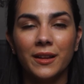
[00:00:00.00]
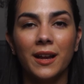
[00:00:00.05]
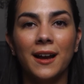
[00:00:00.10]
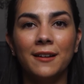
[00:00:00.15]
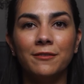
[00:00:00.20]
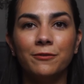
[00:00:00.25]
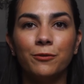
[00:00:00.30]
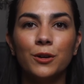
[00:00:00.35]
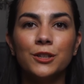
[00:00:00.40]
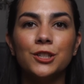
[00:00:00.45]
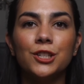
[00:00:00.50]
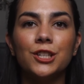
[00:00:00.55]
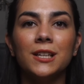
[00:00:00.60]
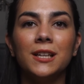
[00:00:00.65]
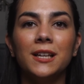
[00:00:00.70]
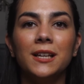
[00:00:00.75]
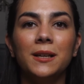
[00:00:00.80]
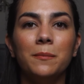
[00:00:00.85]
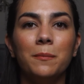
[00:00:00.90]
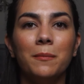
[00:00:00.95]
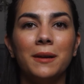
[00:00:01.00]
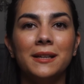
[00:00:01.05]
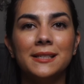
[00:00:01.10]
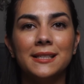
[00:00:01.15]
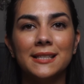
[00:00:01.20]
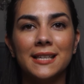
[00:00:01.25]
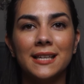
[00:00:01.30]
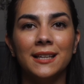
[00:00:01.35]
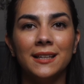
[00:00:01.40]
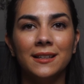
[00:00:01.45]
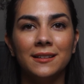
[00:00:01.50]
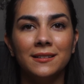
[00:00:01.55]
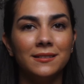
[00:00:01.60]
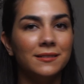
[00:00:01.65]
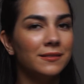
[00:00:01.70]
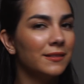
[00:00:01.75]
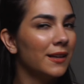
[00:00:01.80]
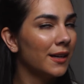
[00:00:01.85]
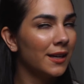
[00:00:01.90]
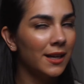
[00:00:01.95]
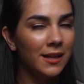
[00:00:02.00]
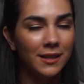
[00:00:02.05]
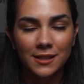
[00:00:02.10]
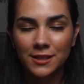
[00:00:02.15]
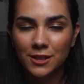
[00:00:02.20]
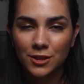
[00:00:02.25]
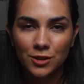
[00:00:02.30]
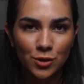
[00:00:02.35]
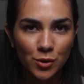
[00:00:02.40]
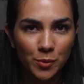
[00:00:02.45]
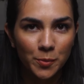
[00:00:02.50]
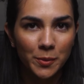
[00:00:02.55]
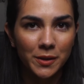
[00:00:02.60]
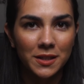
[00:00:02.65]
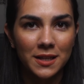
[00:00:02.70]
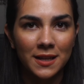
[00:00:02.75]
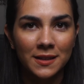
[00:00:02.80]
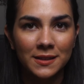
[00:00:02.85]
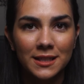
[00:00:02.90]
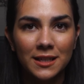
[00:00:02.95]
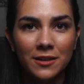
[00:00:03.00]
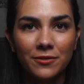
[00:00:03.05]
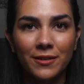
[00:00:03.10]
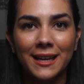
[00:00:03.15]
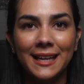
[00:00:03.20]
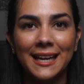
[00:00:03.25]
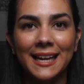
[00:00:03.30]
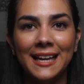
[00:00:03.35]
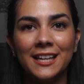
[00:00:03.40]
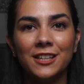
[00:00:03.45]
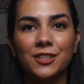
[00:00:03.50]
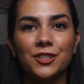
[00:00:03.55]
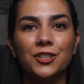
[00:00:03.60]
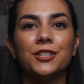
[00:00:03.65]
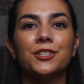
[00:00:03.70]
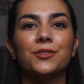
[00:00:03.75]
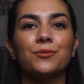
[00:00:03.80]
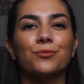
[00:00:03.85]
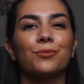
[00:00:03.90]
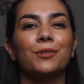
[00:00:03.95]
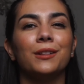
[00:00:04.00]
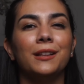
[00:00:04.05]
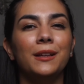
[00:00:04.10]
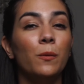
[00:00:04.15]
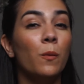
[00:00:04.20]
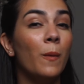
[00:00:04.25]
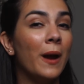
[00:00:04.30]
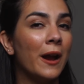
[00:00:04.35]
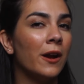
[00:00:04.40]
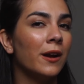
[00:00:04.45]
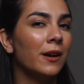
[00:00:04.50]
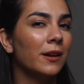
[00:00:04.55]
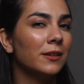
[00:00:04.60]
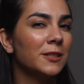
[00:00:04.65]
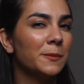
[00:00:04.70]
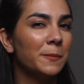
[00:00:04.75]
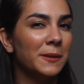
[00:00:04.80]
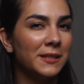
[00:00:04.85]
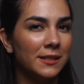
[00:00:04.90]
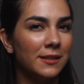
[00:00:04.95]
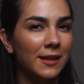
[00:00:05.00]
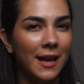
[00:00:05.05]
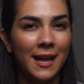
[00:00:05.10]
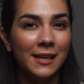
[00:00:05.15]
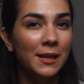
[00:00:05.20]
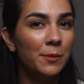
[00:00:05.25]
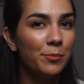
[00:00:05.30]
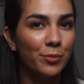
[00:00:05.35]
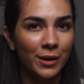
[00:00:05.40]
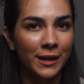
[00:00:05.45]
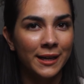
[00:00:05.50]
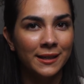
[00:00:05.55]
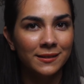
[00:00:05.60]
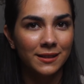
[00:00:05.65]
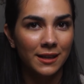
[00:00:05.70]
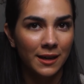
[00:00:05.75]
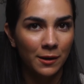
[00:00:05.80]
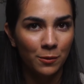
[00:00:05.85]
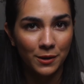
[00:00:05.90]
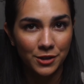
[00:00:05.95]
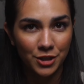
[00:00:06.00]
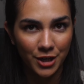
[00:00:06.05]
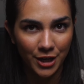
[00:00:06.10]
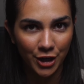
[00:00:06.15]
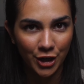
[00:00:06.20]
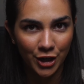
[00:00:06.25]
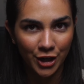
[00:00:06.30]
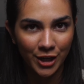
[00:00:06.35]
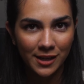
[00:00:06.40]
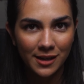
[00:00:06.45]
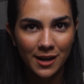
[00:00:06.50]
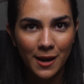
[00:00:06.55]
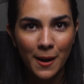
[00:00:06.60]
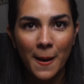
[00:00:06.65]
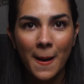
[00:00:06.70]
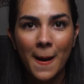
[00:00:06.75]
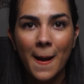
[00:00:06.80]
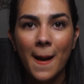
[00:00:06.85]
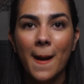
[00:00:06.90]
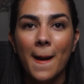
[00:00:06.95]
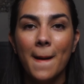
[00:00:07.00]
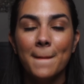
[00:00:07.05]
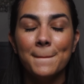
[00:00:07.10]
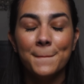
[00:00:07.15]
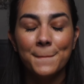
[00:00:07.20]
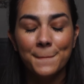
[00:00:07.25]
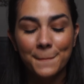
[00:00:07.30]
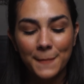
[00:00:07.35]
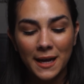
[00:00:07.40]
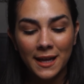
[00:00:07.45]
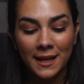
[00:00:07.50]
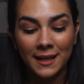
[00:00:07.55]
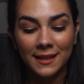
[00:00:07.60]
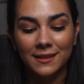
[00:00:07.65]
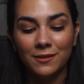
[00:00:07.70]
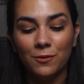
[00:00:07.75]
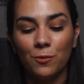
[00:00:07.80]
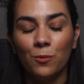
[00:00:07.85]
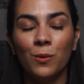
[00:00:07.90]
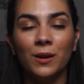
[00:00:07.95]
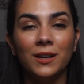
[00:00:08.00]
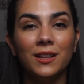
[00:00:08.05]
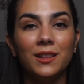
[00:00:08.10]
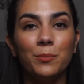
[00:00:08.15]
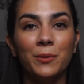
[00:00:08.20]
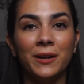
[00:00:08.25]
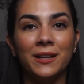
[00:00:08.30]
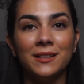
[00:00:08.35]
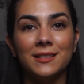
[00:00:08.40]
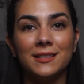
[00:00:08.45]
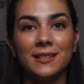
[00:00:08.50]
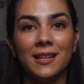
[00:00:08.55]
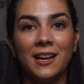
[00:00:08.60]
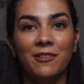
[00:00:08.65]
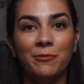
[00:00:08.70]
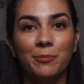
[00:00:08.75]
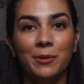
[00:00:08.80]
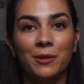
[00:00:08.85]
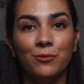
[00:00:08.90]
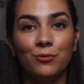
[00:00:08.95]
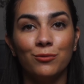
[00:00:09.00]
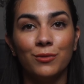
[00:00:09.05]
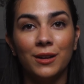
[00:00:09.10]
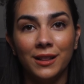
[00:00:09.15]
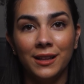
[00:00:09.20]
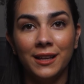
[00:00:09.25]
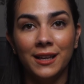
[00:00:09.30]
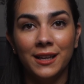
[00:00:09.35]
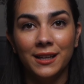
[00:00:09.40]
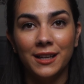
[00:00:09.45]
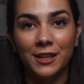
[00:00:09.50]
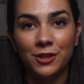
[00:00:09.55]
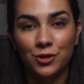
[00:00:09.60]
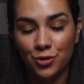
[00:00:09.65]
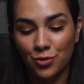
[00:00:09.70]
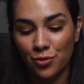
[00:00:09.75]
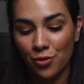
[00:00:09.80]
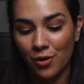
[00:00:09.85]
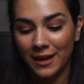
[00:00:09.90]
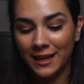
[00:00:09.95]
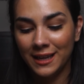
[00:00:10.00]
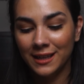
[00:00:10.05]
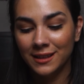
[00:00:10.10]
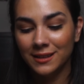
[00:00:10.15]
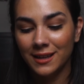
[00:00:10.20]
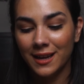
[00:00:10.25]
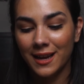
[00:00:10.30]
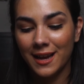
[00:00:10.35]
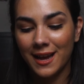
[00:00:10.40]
unfortunately, my skin, again, is super sensitive. I can't just really wear any brand that I wish I could. But one of the brands that I've been really enjoying